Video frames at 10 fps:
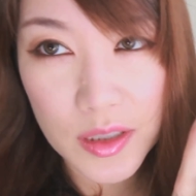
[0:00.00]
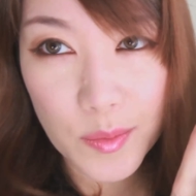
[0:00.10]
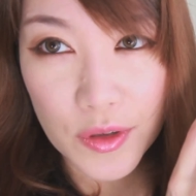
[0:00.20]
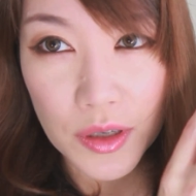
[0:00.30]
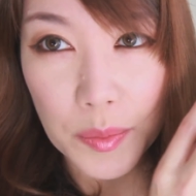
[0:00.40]
is
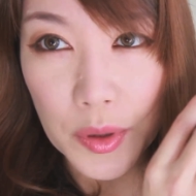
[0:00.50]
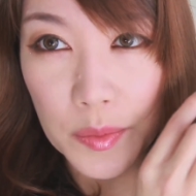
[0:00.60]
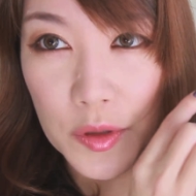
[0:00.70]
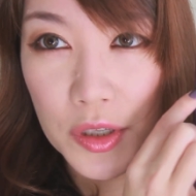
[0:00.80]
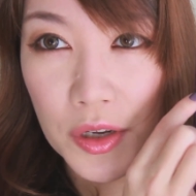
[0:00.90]
more like a
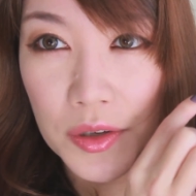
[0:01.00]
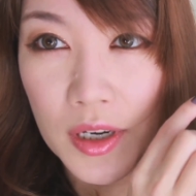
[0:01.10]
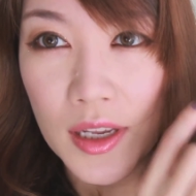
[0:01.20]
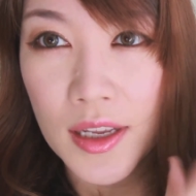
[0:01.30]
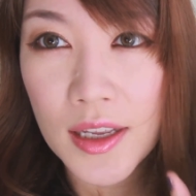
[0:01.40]
purple
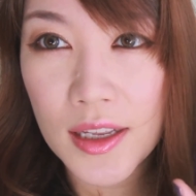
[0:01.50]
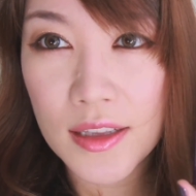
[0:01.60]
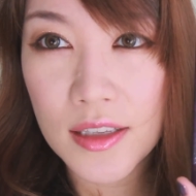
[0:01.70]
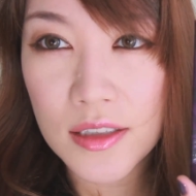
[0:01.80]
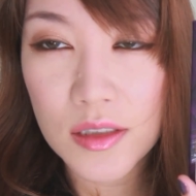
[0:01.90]
tone,
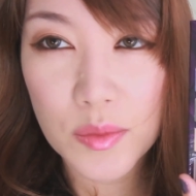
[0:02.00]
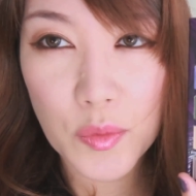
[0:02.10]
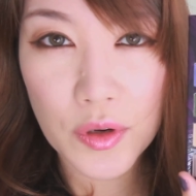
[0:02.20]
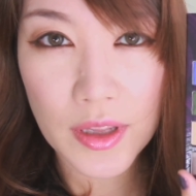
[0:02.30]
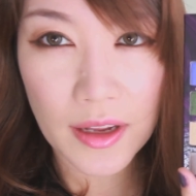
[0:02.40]
and this is
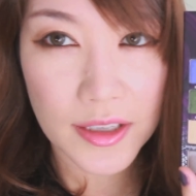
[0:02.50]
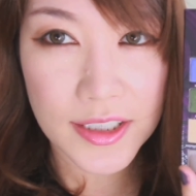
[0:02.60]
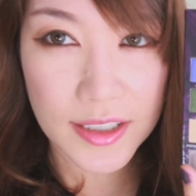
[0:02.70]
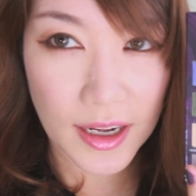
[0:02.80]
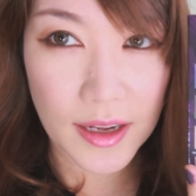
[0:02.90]
more like a
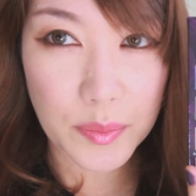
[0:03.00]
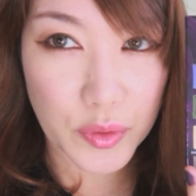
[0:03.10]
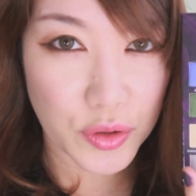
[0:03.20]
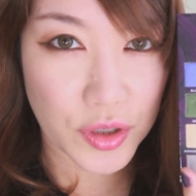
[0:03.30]
sky blue